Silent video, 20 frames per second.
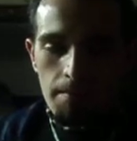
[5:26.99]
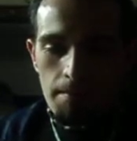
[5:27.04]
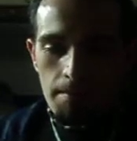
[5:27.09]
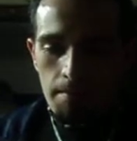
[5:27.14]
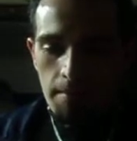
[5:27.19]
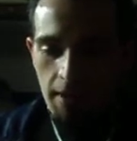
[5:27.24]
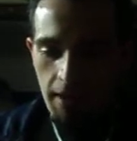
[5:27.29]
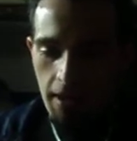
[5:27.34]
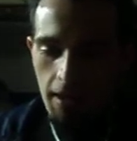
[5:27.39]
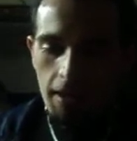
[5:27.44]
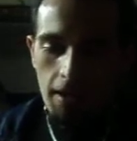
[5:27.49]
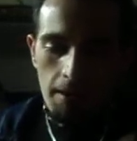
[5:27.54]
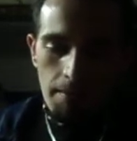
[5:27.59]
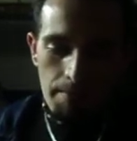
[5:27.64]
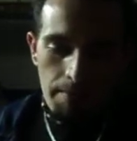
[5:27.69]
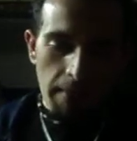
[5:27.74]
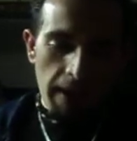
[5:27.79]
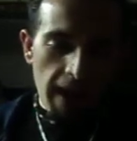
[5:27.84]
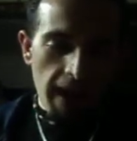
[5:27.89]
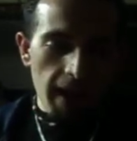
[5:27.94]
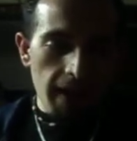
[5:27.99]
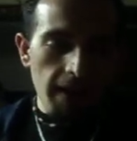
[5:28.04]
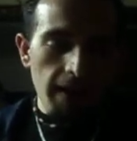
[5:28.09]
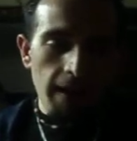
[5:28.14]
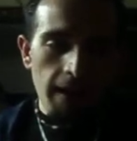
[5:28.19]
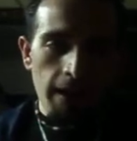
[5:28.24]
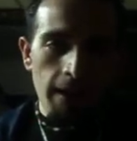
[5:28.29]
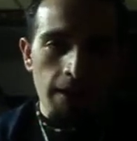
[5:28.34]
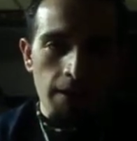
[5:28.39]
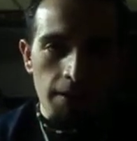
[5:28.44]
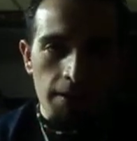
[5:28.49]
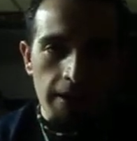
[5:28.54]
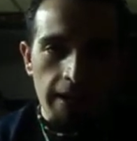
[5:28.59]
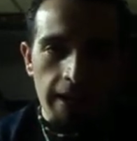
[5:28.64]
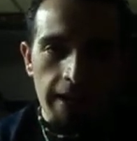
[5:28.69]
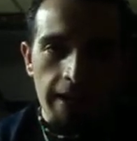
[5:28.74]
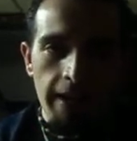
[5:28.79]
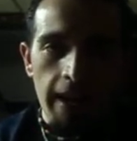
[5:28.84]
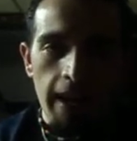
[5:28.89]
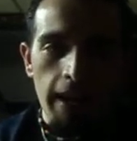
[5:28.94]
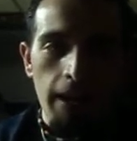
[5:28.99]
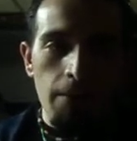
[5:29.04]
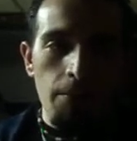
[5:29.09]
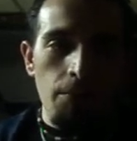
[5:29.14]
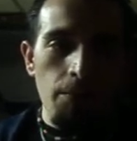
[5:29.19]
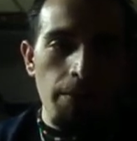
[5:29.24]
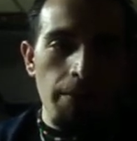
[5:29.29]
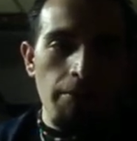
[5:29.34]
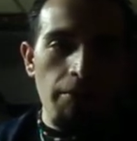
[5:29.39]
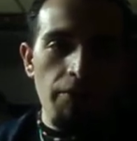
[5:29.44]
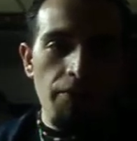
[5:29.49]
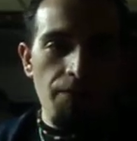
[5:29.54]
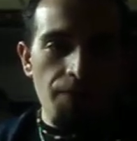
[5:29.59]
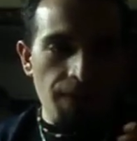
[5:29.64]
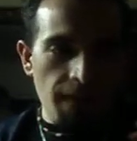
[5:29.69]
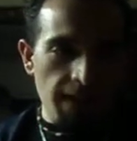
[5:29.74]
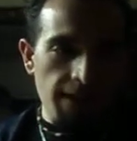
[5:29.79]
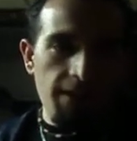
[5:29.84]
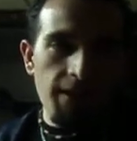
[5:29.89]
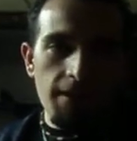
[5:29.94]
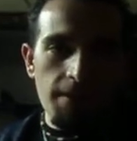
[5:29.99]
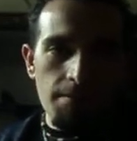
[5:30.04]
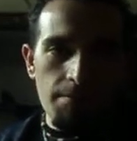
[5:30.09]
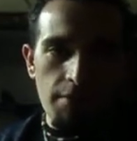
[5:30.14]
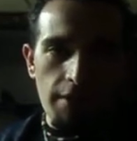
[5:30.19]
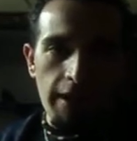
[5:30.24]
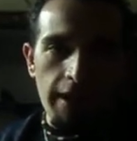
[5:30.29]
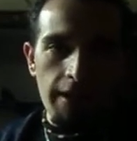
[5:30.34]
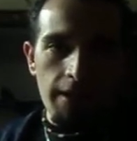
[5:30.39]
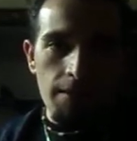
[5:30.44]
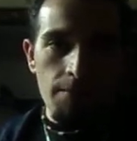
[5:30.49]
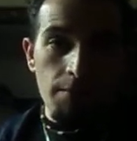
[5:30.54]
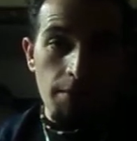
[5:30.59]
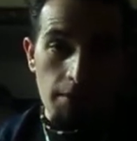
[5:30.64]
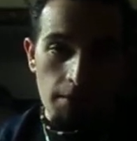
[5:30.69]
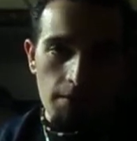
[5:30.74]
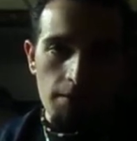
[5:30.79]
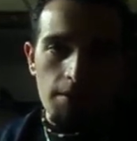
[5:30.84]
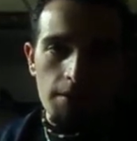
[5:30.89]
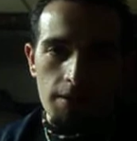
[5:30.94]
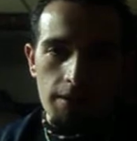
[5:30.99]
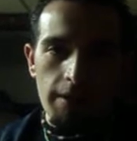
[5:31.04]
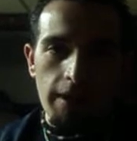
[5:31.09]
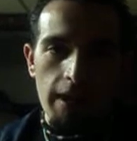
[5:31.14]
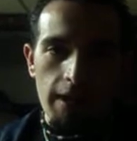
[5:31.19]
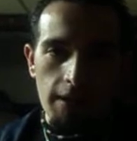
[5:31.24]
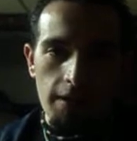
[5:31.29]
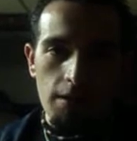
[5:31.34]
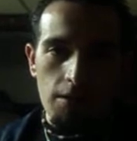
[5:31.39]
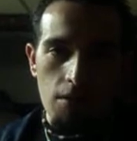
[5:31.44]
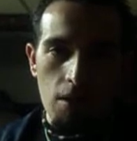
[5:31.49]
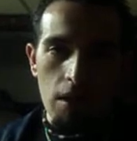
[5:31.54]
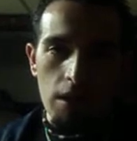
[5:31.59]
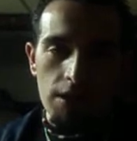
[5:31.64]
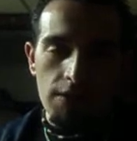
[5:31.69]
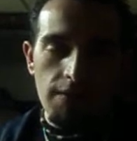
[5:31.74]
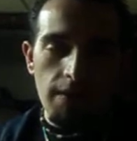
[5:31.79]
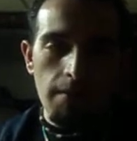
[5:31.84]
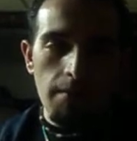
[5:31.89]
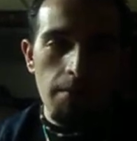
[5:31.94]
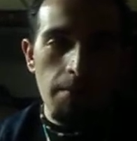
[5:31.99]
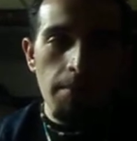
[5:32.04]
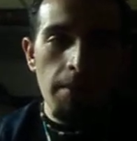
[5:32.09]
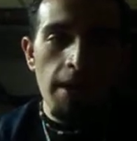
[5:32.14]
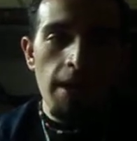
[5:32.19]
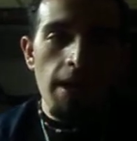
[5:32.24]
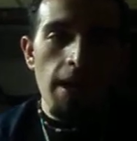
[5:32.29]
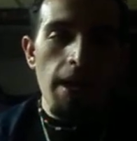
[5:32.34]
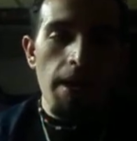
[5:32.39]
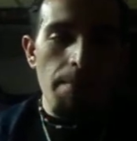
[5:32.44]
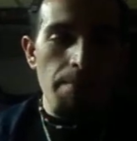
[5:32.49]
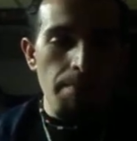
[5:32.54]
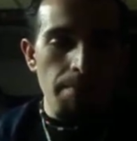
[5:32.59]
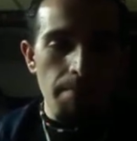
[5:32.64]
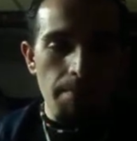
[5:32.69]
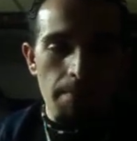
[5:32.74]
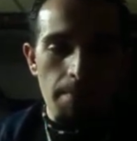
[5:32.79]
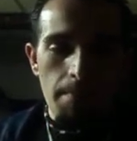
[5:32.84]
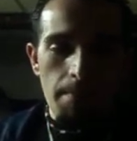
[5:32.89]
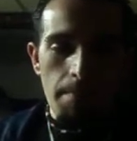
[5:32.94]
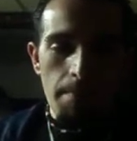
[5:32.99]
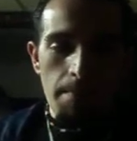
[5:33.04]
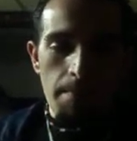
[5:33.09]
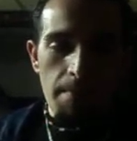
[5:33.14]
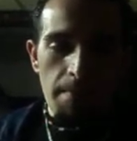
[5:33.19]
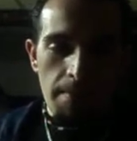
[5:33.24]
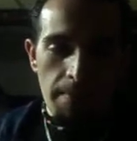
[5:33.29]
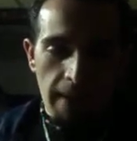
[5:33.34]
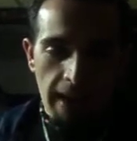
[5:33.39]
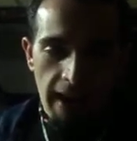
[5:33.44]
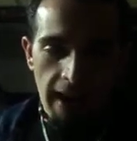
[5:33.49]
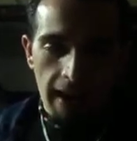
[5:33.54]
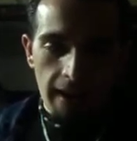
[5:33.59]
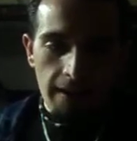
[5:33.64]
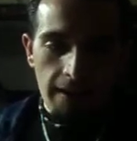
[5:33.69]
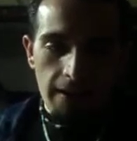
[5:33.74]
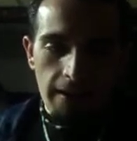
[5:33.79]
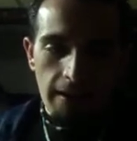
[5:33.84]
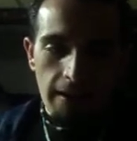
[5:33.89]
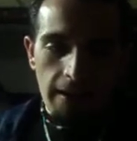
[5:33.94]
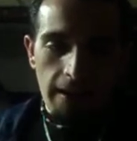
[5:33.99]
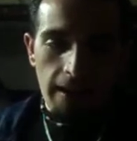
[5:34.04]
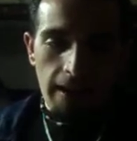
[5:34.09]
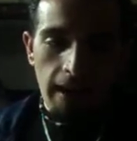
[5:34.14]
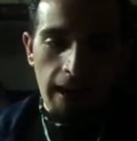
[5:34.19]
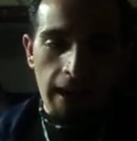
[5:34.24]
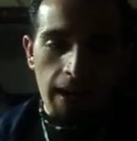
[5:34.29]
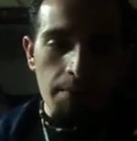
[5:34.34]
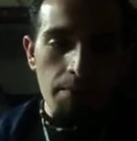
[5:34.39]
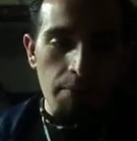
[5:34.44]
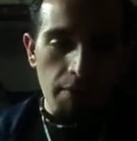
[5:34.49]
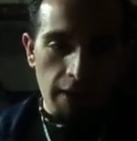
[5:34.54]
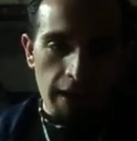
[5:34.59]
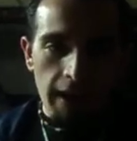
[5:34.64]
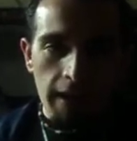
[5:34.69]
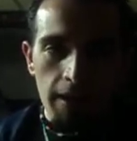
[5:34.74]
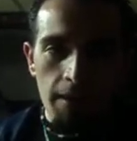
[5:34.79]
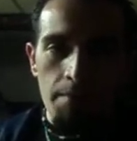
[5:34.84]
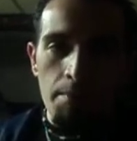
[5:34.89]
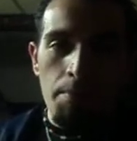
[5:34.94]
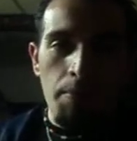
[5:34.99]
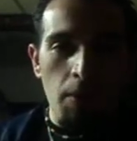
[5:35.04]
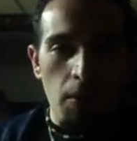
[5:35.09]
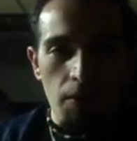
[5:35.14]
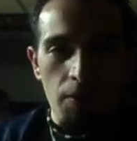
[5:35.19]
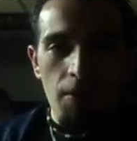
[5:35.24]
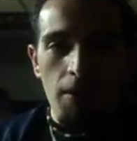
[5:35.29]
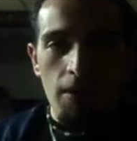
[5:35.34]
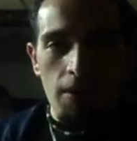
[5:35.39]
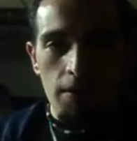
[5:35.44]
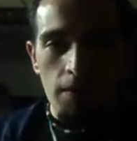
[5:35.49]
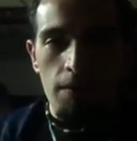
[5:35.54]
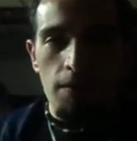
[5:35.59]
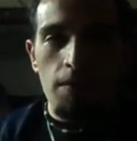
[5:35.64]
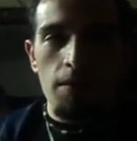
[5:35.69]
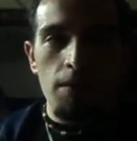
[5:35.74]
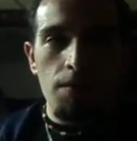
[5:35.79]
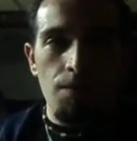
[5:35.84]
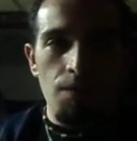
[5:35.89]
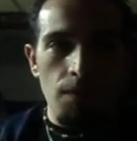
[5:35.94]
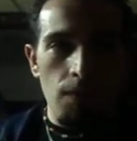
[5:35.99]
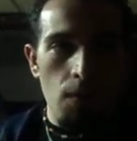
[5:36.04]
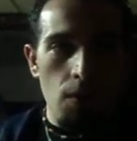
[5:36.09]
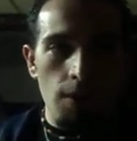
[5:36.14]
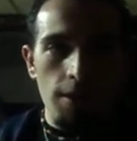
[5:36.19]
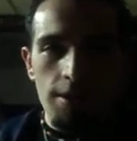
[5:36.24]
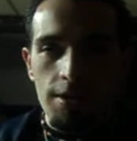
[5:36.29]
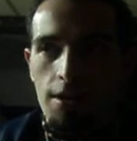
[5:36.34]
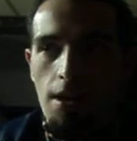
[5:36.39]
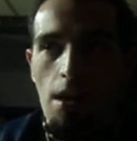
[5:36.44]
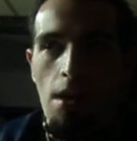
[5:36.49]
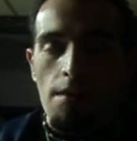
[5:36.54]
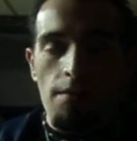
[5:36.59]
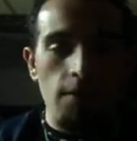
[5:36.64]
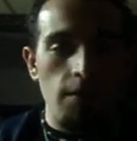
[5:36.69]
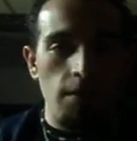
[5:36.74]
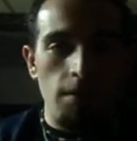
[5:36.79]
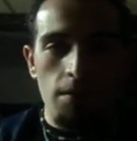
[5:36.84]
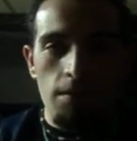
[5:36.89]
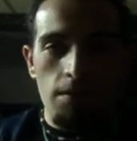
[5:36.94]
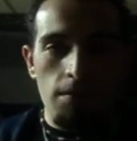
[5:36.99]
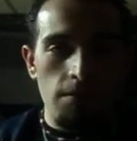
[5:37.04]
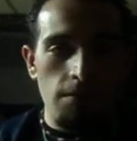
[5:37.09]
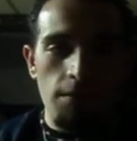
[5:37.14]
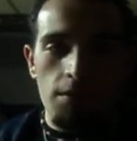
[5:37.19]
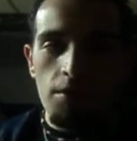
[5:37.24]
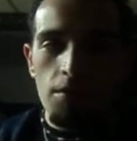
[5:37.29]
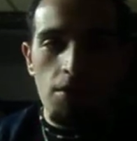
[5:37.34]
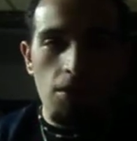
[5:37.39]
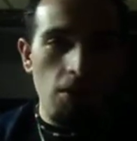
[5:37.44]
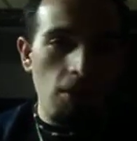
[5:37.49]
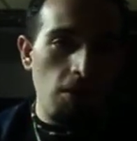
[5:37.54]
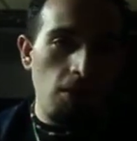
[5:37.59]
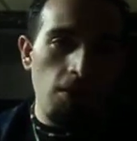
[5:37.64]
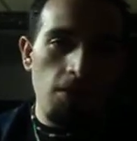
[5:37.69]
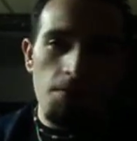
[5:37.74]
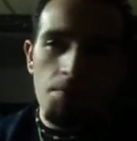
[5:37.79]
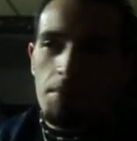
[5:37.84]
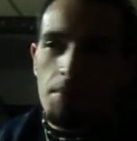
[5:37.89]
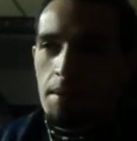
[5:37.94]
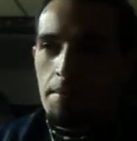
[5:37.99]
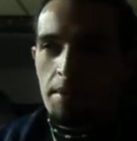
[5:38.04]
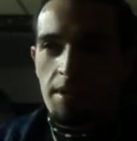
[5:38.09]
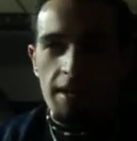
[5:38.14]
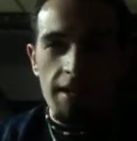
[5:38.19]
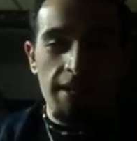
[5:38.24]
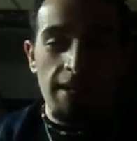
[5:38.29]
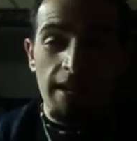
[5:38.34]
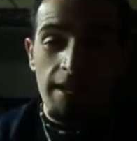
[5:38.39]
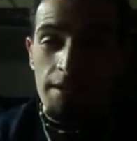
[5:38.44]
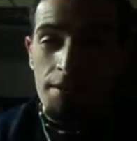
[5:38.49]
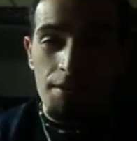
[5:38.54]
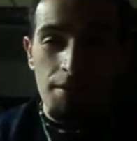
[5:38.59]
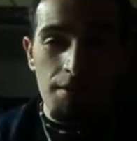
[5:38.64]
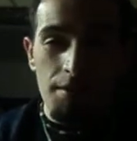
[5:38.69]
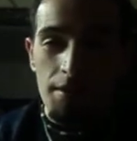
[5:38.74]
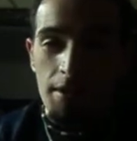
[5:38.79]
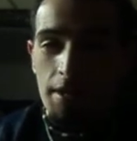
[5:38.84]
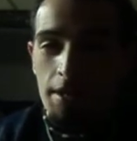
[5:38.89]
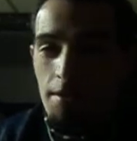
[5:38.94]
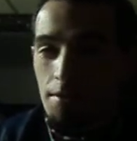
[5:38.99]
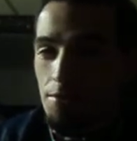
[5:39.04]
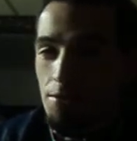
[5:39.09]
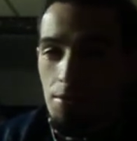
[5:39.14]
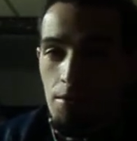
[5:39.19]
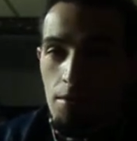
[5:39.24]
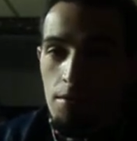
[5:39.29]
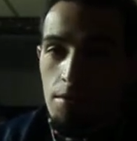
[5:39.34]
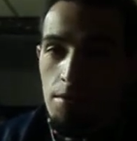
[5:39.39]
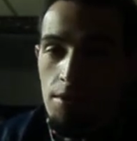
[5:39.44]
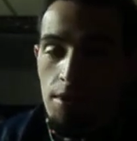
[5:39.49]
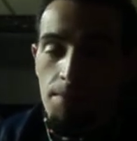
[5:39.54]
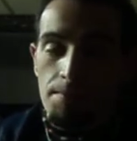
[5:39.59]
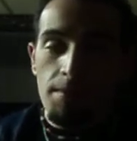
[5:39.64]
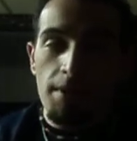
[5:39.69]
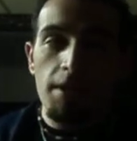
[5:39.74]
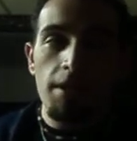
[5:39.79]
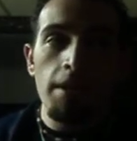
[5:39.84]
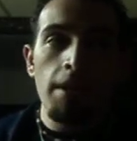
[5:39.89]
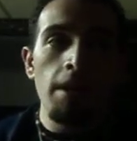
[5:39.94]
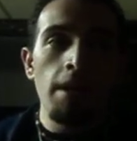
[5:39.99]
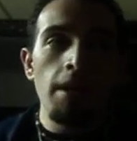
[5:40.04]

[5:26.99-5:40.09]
me, Matt, and another guy, Ken, we were facing Brandon. We were standing across from him. Matt and Brandon both heard this voice of a little girl, probably like 10 to 13 years old or something.